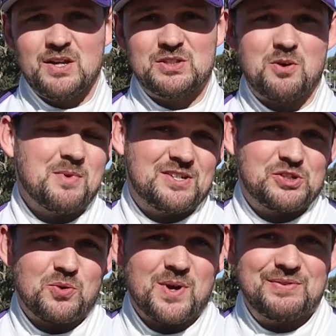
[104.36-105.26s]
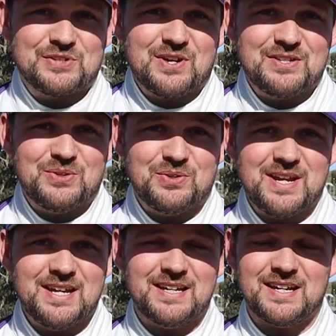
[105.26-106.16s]
So what makes Shockwave Signs
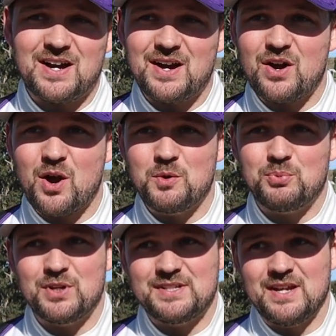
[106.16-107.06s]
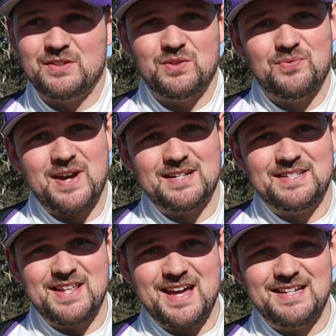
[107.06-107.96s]
unique? I would put it down to the fact
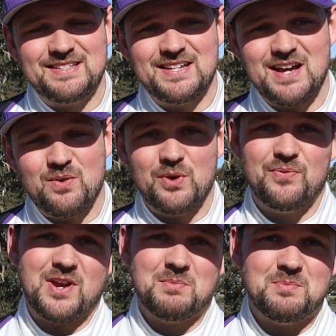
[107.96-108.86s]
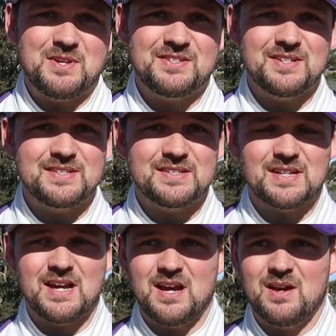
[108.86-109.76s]
that we're a family business.
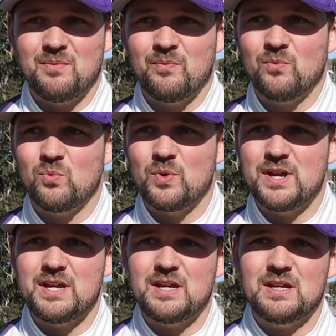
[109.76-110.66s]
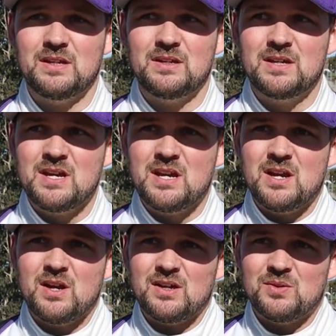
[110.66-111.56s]
We
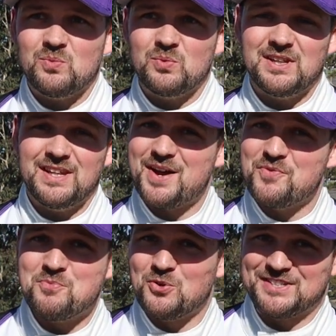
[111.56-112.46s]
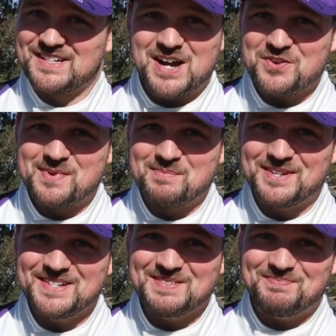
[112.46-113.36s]
would love more staff
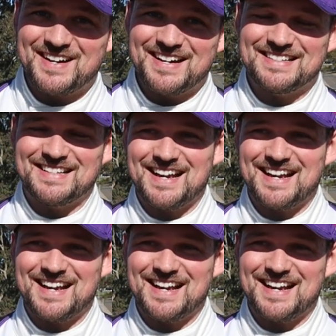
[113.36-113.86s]
members, but